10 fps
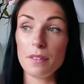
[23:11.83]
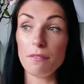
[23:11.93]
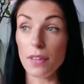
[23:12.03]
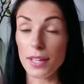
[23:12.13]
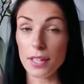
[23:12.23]

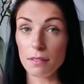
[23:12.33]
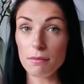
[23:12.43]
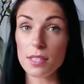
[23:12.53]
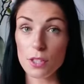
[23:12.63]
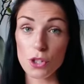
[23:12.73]
Vegan.
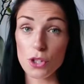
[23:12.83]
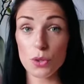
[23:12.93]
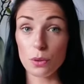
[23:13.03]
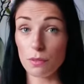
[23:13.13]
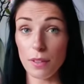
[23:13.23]
It's literally
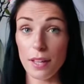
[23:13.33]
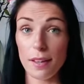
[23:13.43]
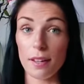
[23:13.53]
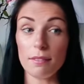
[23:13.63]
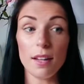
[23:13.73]
just called
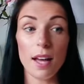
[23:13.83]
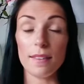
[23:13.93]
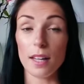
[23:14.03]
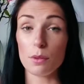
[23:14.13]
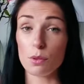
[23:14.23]
Vegan,
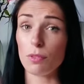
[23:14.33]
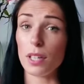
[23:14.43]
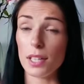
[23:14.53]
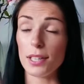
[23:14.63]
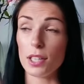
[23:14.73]
and that was
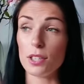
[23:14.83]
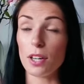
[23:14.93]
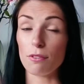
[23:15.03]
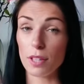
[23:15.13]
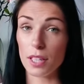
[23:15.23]
really good. I
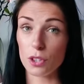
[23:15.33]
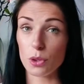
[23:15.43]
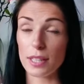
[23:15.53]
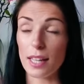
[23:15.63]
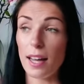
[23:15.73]
really
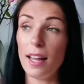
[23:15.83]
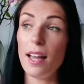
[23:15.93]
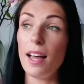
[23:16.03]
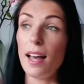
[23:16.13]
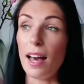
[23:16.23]
enjoyed that.
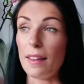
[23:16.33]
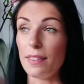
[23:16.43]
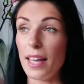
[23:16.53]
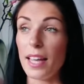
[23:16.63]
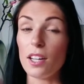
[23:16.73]

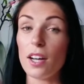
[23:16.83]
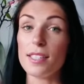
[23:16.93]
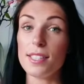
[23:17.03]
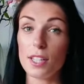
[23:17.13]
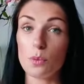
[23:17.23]
And then I
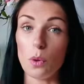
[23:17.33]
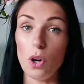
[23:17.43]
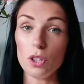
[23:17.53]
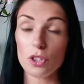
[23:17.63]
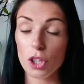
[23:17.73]
did
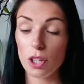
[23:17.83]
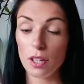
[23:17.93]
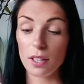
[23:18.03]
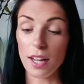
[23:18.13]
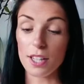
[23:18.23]
watch,
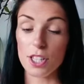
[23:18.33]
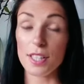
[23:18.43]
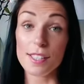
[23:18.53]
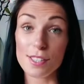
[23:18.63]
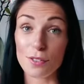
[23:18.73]
actually
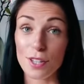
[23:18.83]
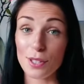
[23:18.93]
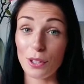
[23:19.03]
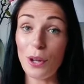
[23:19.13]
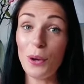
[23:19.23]
this is the
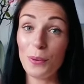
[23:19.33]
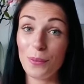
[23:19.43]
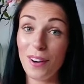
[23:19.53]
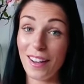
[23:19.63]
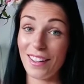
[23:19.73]
reason
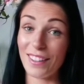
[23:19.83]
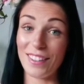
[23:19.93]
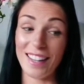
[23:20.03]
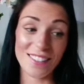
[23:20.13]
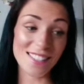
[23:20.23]
why I
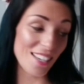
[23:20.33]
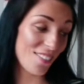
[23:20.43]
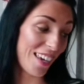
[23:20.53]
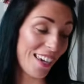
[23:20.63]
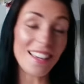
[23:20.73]
got Now
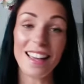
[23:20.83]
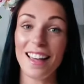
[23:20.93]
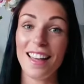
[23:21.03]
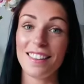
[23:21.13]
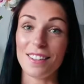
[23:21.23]
TV.
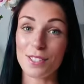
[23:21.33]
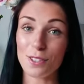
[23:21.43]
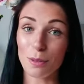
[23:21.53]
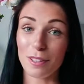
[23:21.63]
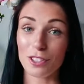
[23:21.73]
There's a
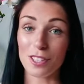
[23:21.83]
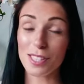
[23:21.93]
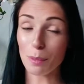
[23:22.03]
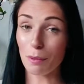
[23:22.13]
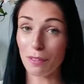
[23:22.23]
documentary that
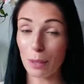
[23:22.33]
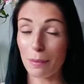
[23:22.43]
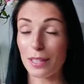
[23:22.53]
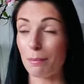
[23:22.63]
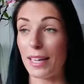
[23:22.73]
someone
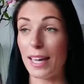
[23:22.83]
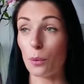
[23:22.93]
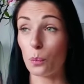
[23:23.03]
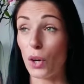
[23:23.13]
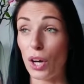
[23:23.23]
recommended me
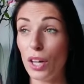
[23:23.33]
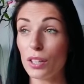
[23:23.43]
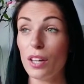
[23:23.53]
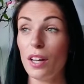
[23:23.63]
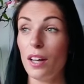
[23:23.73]
at
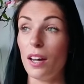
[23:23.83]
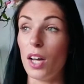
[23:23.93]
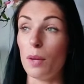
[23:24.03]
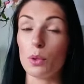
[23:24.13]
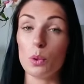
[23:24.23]
work
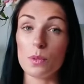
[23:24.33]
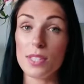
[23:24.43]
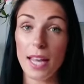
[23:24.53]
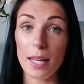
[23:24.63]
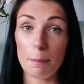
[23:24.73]
called
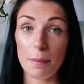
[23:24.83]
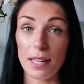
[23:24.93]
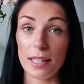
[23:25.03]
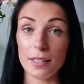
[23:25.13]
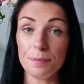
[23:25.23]
10
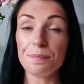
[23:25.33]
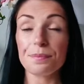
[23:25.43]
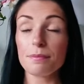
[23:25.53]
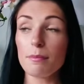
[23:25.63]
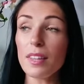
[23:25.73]
Billion,
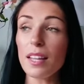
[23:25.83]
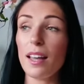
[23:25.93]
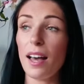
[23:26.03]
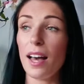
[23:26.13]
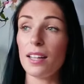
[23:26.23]

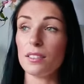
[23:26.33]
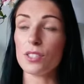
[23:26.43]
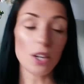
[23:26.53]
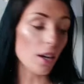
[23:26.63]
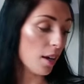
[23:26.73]
and